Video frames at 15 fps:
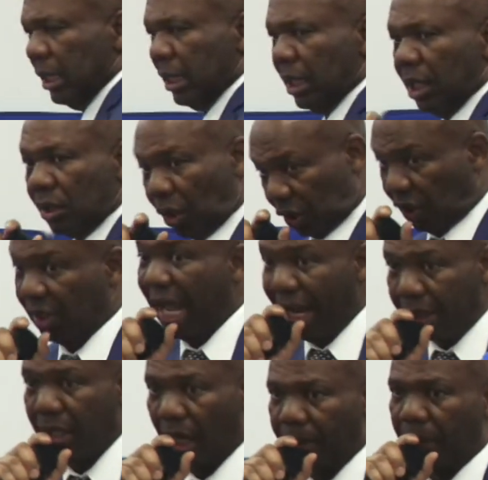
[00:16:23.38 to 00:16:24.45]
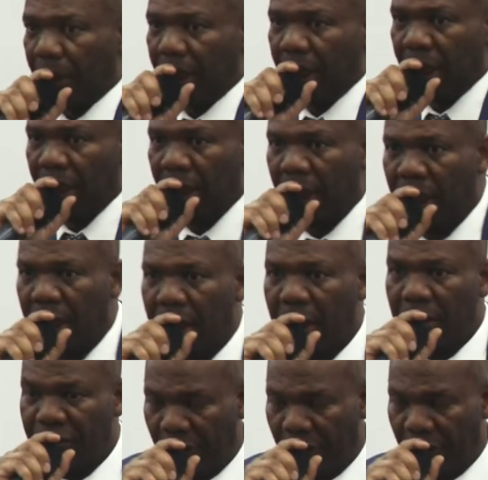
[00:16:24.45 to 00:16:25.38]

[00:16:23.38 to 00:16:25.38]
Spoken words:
To stand up for